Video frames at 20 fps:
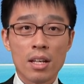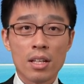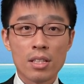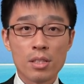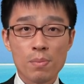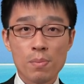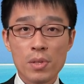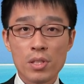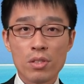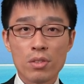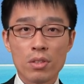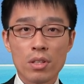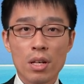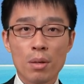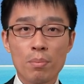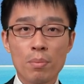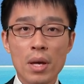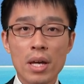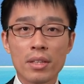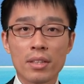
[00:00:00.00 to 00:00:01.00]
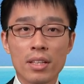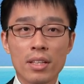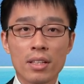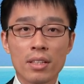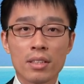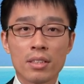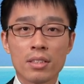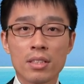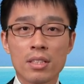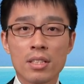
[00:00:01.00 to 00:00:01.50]
Especially
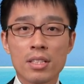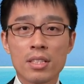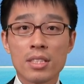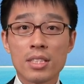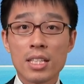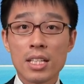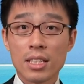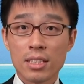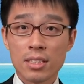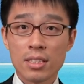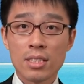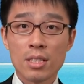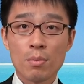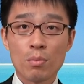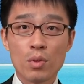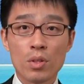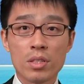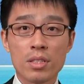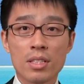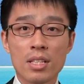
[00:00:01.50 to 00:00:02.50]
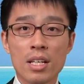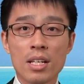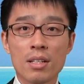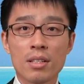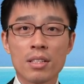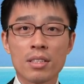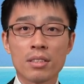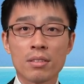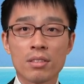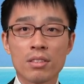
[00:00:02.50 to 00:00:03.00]
Appendix 6
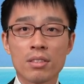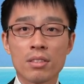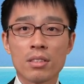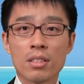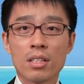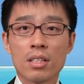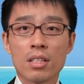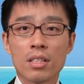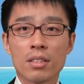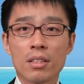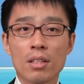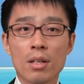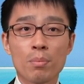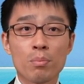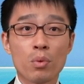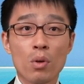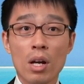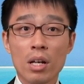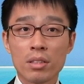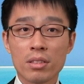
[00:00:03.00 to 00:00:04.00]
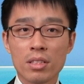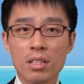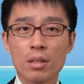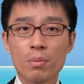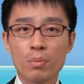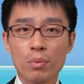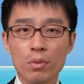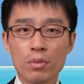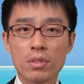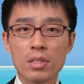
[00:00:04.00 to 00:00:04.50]
presents the
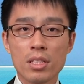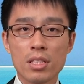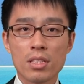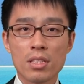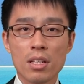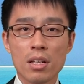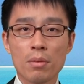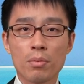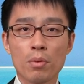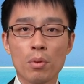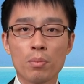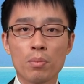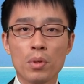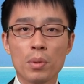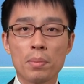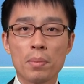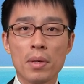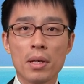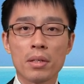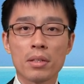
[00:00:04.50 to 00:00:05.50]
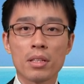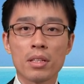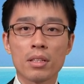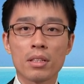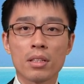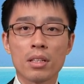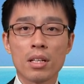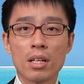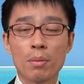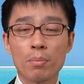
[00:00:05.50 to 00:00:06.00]
practical procedure for
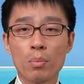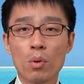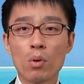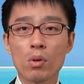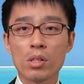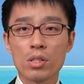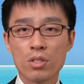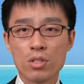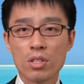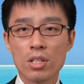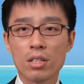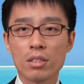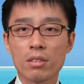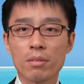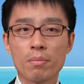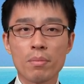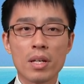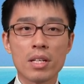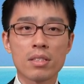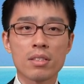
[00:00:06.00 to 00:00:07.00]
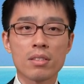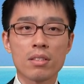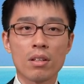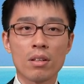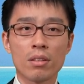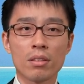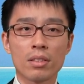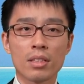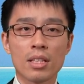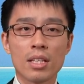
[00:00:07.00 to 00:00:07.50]
preparing a polar chart based
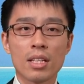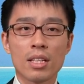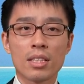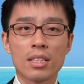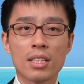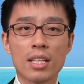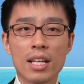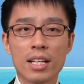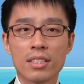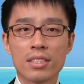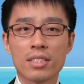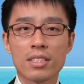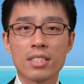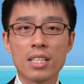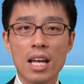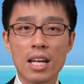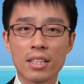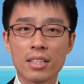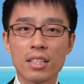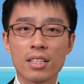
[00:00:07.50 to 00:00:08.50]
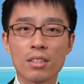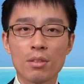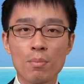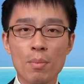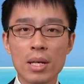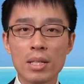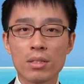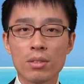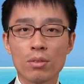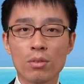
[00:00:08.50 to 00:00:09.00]
on the extended
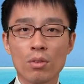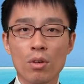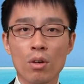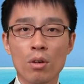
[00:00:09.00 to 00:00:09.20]
method